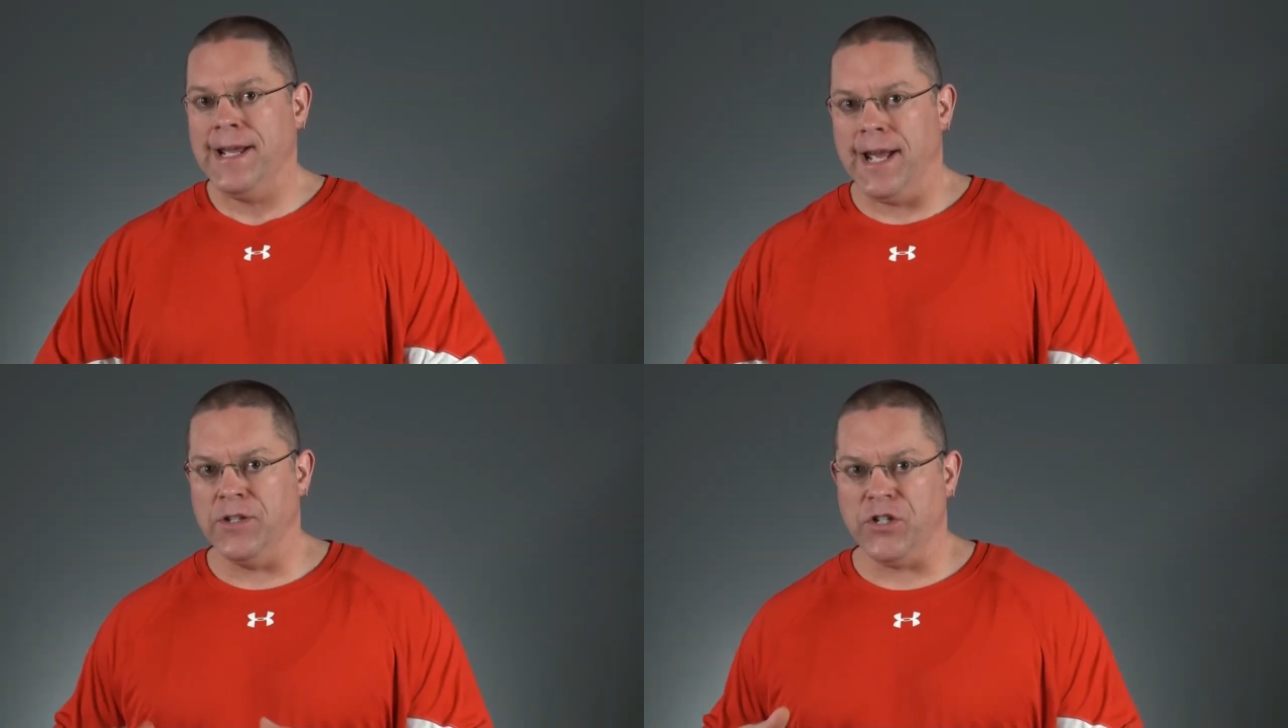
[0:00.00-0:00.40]

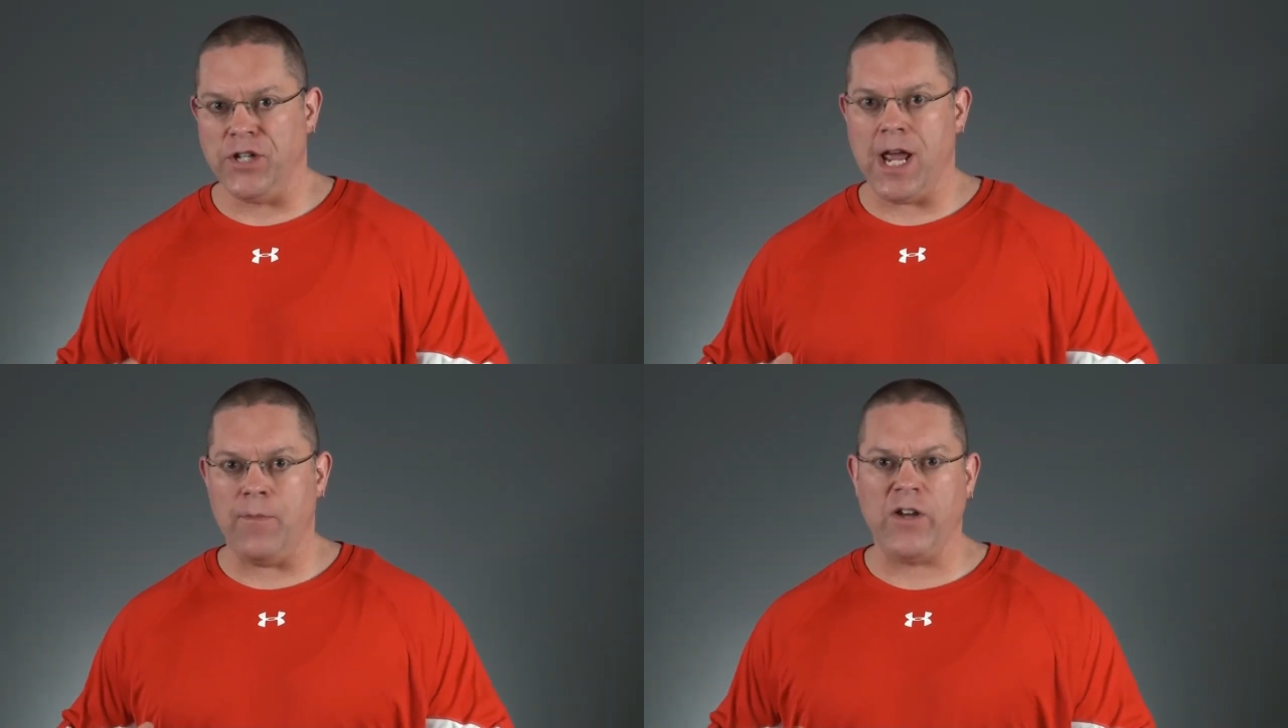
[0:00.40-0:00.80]
and
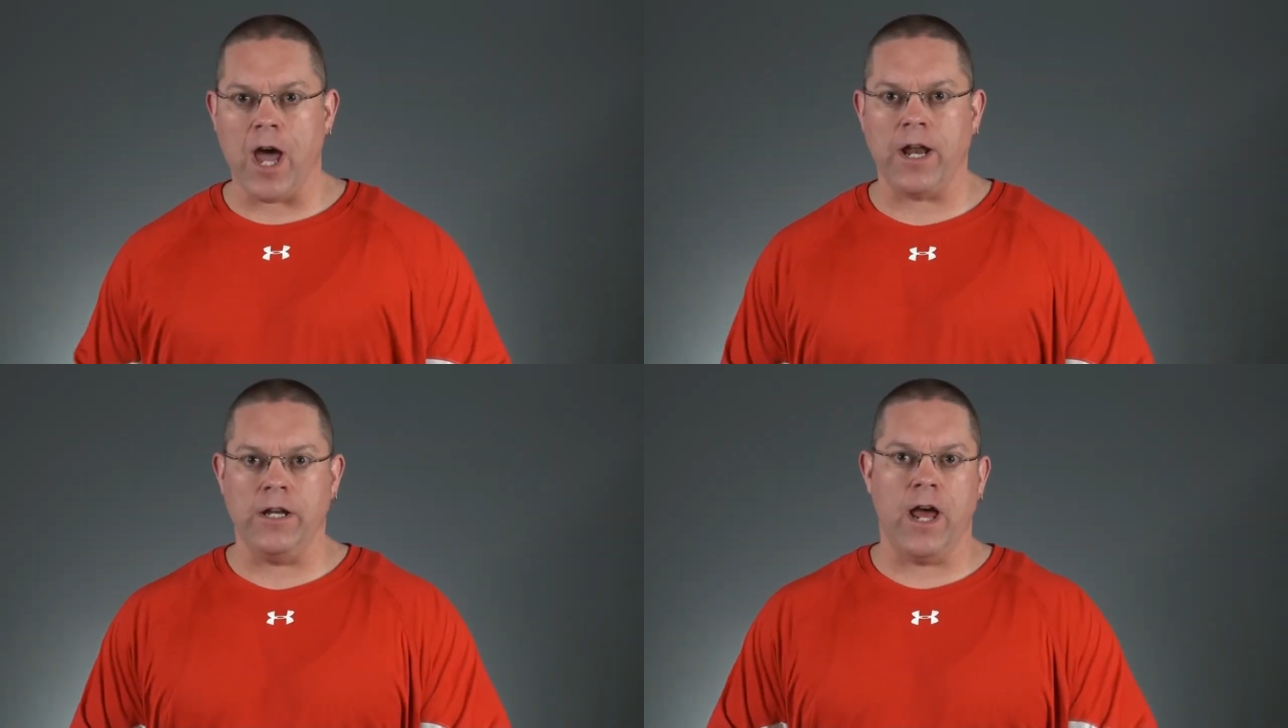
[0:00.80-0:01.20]
today we've
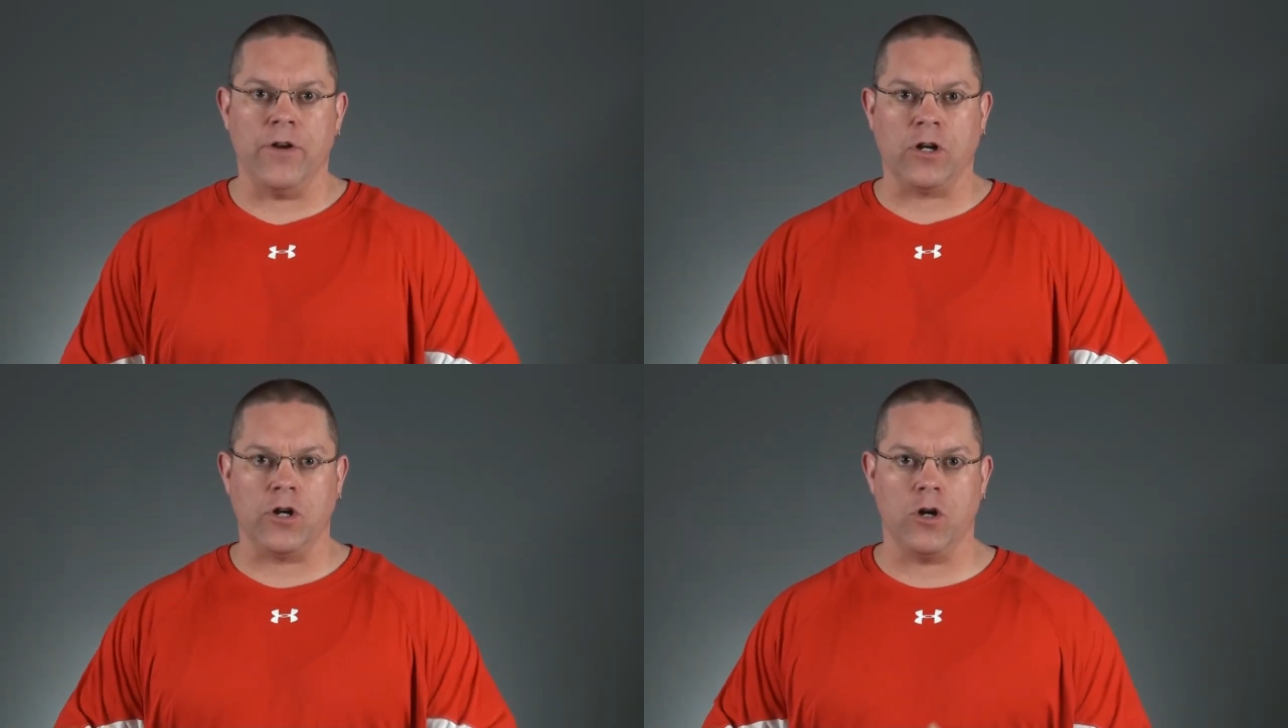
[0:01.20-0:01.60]
got
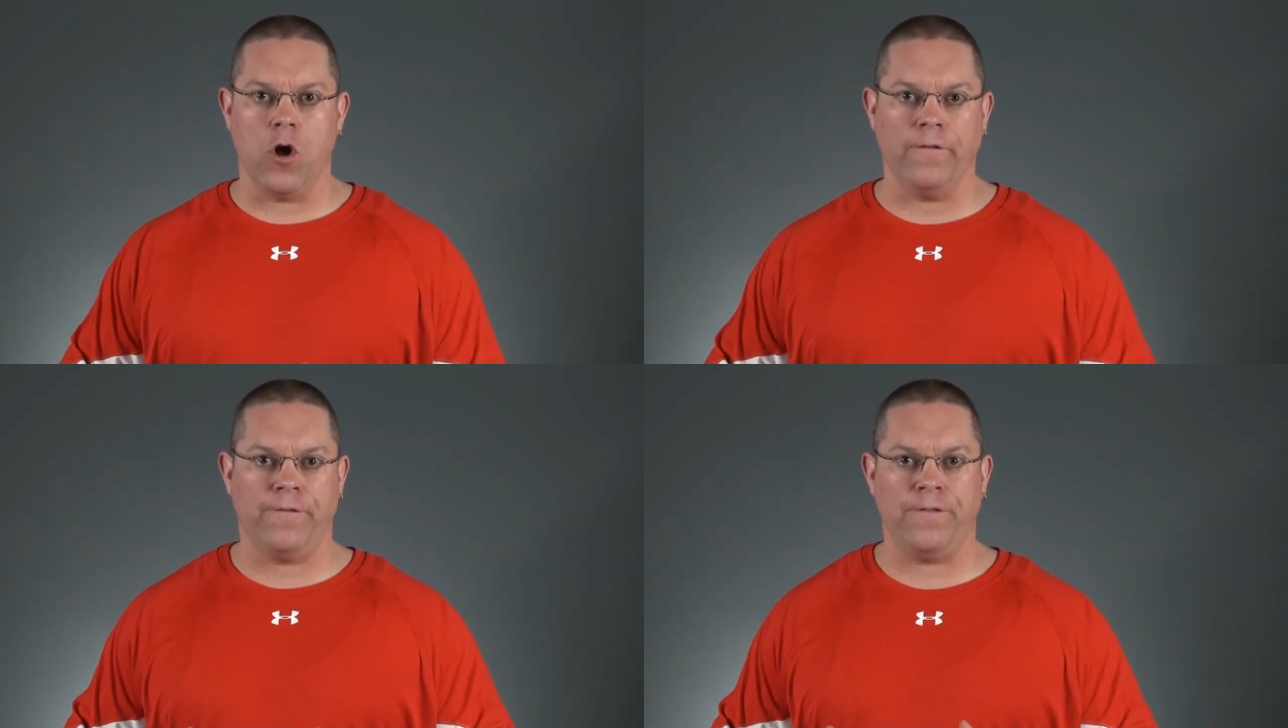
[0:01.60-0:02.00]
another good
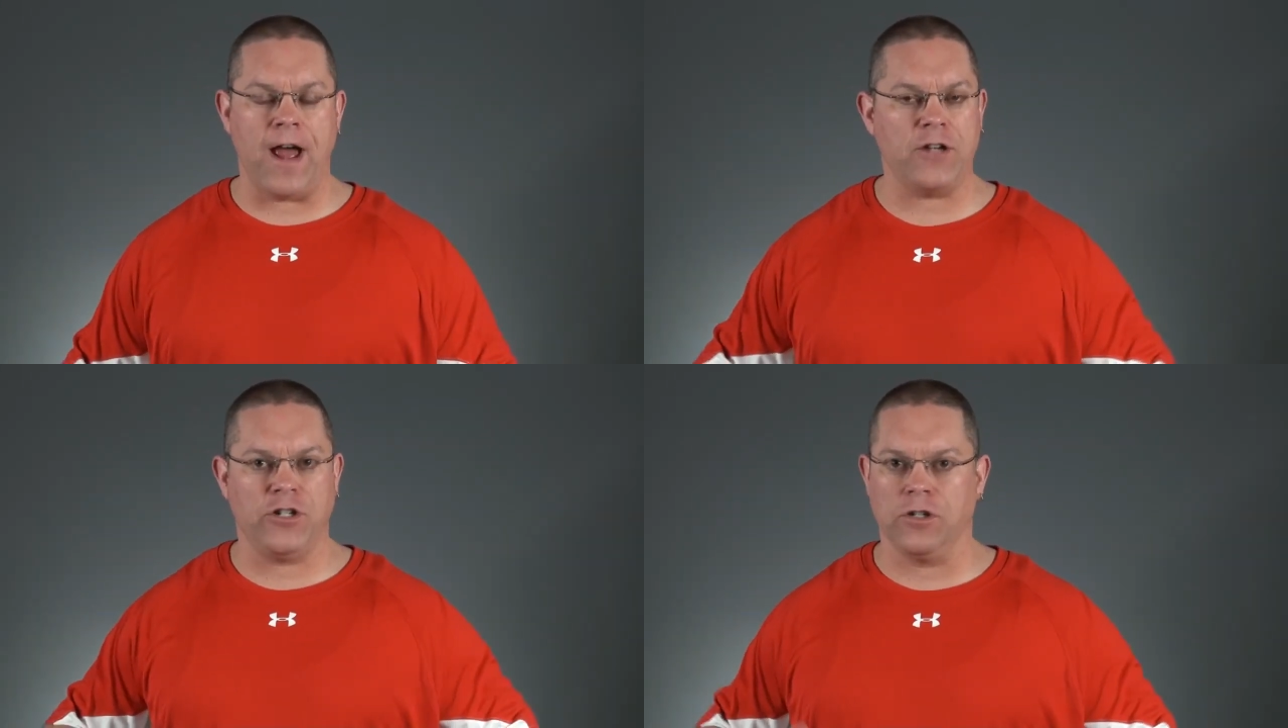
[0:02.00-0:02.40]

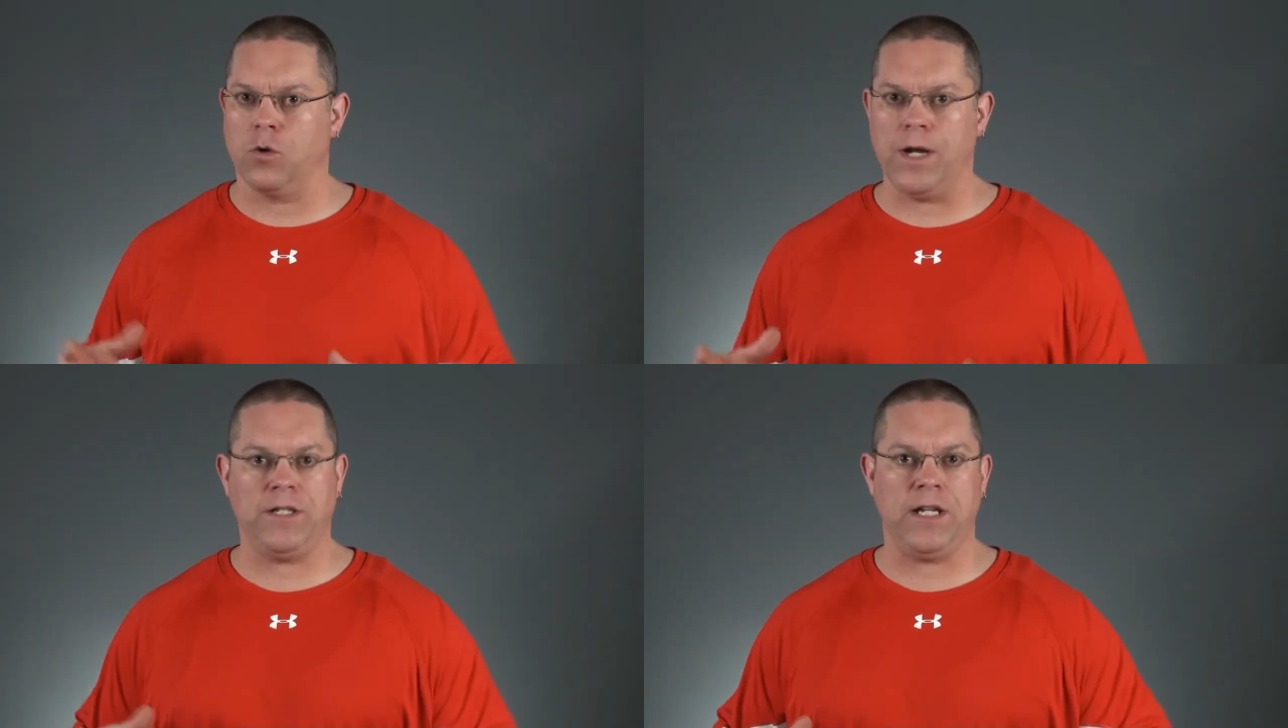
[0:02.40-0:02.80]
old-fashioned
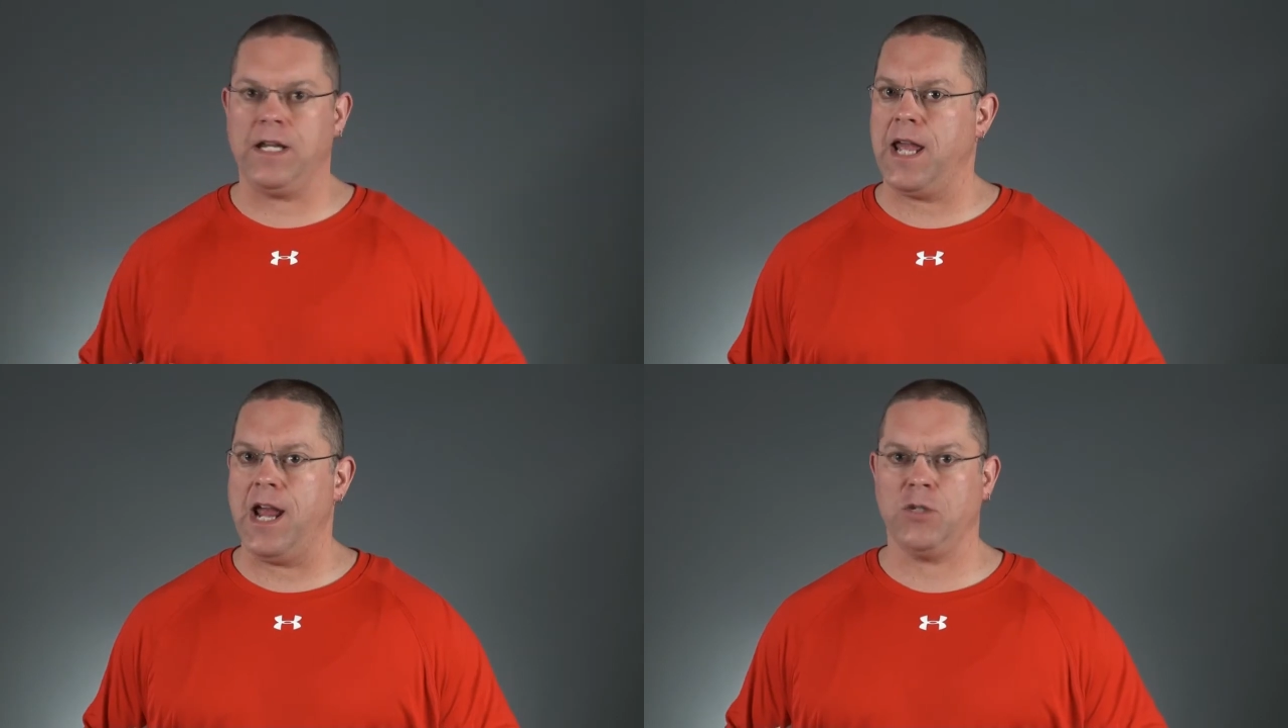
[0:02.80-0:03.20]

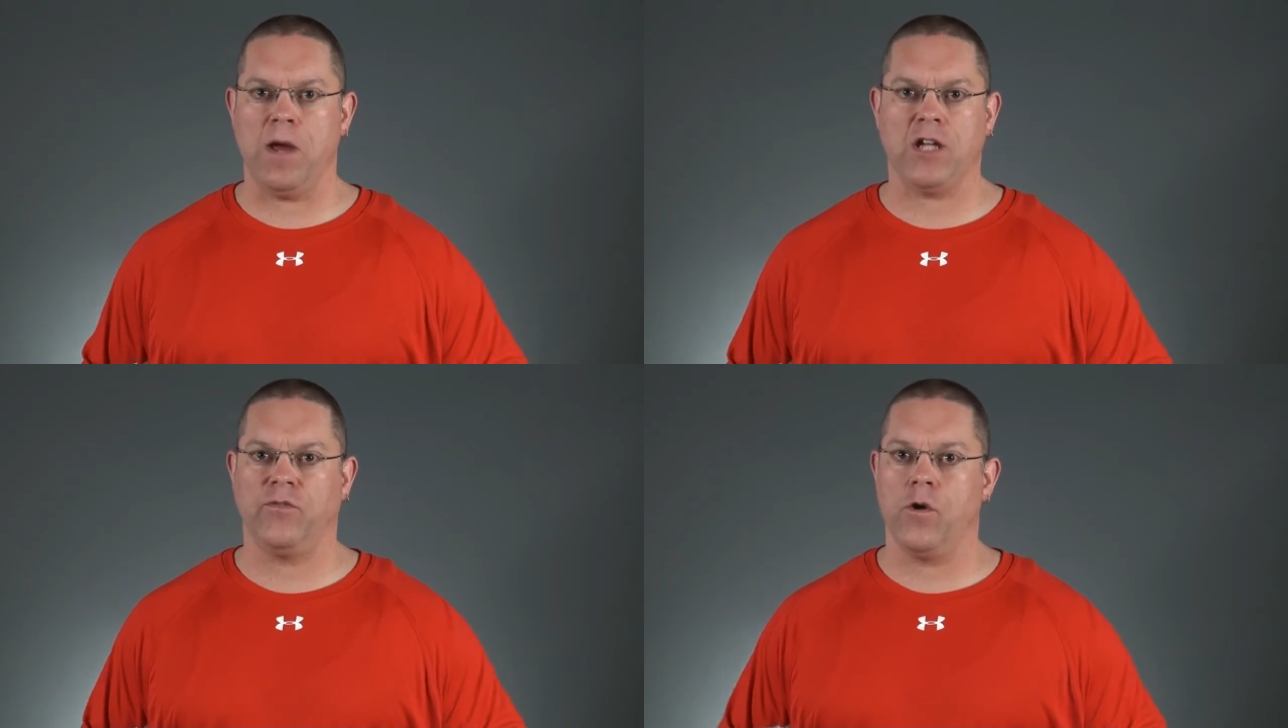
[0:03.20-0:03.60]
creatine cage
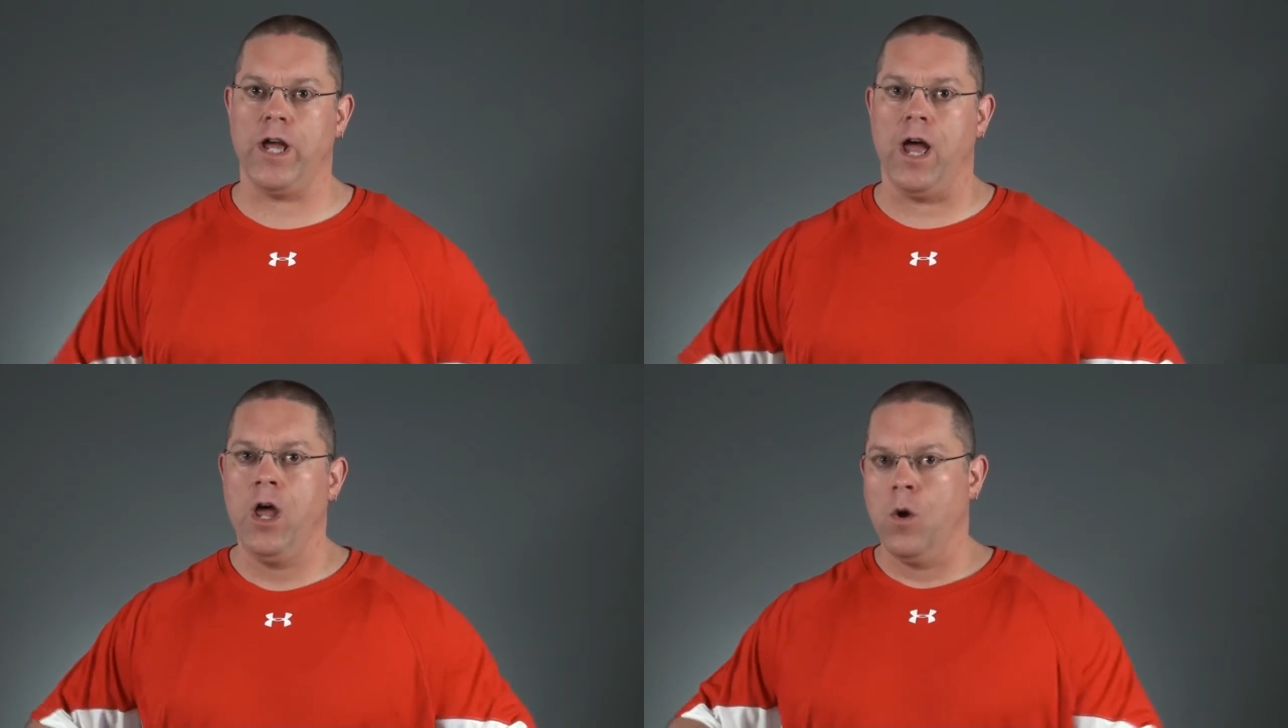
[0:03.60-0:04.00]
match for you.